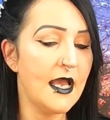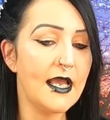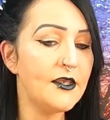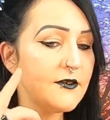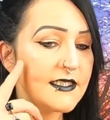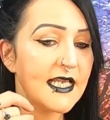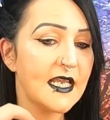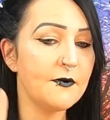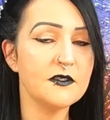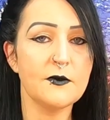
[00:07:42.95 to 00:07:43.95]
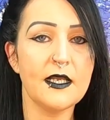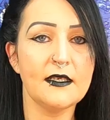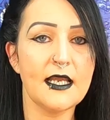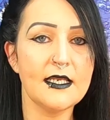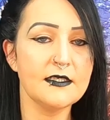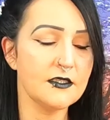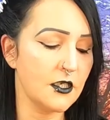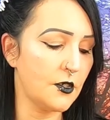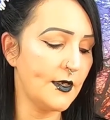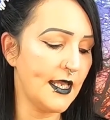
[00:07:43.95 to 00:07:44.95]
I use tape as well, guys,
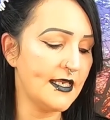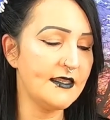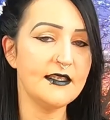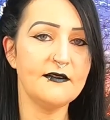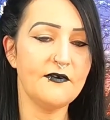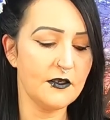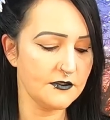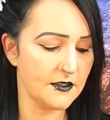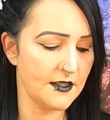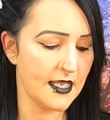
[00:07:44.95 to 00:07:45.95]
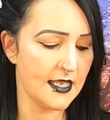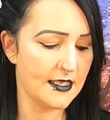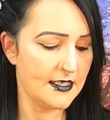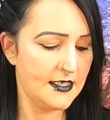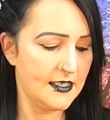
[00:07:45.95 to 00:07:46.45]
so anything falls on there.